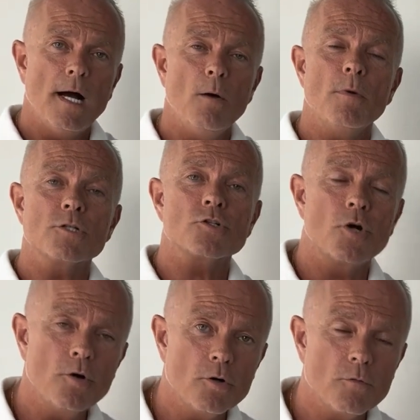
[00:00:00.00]
much
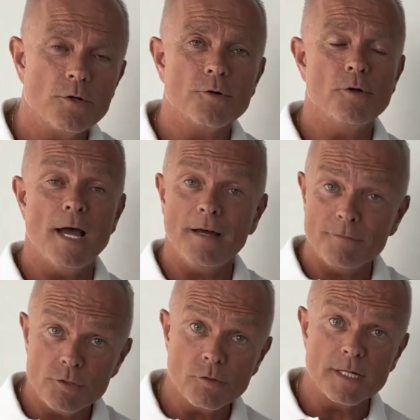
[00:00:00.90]
turnover do you have
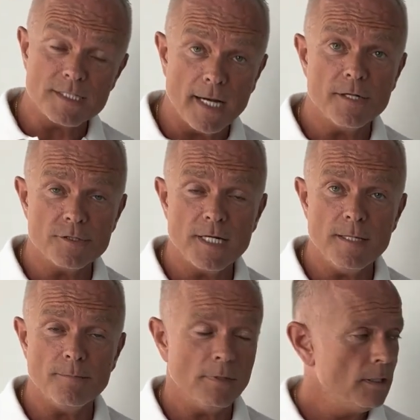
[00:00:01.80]
in your entire
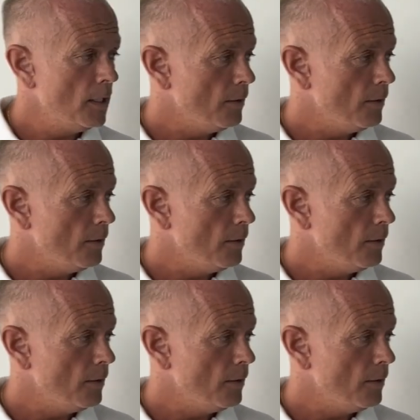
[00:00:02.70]
team,